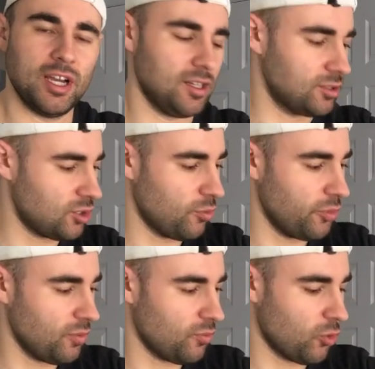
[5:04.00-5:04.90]
a little
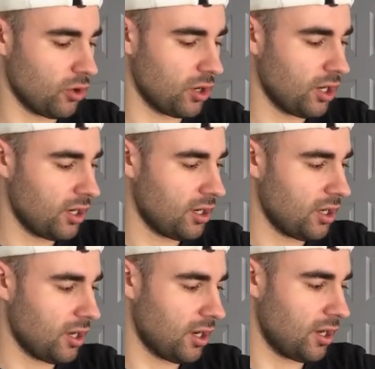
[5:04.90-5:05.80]
bit more
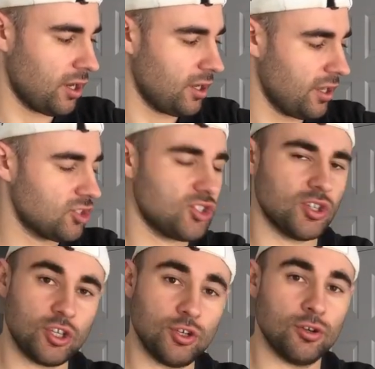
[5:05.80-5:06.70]

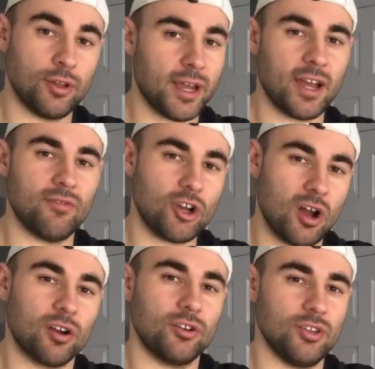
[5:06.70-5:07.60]
secure, like I've
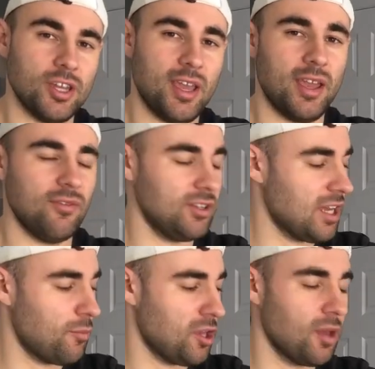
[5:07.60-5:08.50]
conquered the day. Every
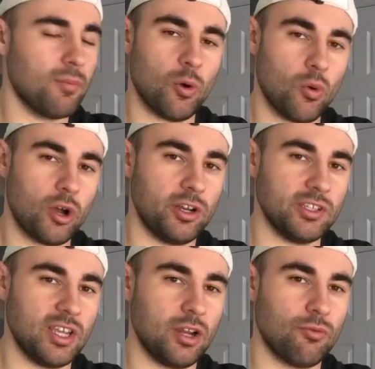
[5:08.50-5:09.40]
time I get my water
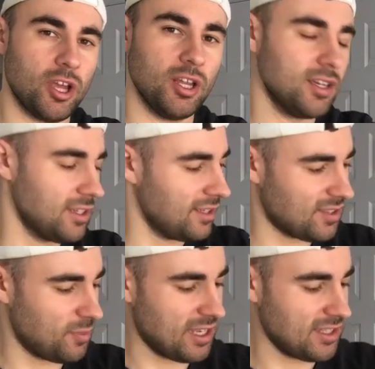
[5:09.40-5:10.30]
intake right, it's
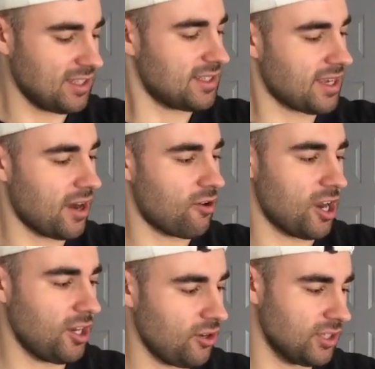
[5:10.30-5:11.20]
because of this guy right
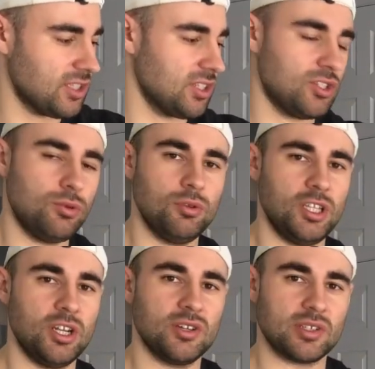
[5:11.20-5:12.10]
here. This is 2
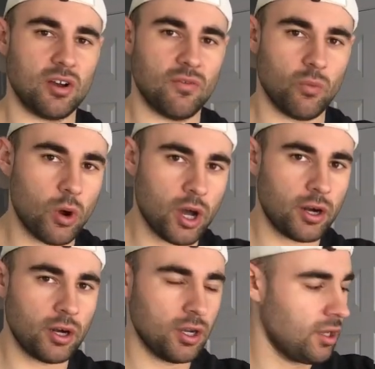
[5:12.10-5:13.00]
liters of
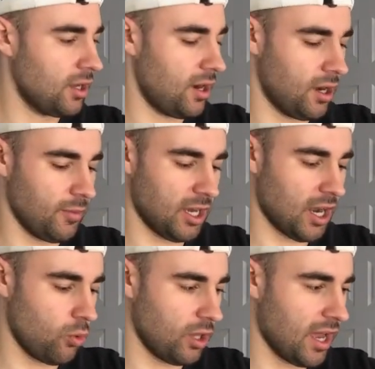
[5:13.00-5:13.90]
water, and I
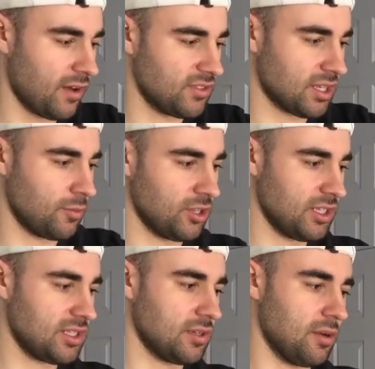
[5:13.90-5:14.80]
will have some of
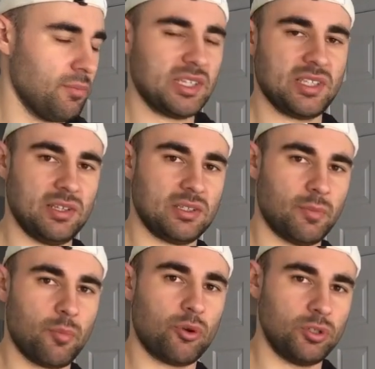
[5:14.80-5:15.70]
this mixed into
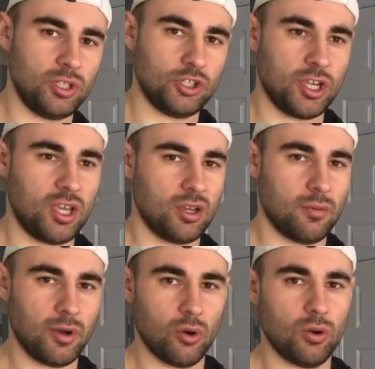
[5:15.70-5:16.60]
my protein shake.
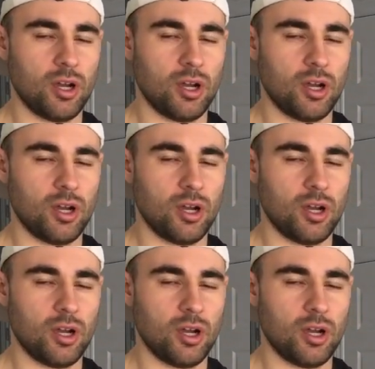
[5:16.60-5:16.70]
About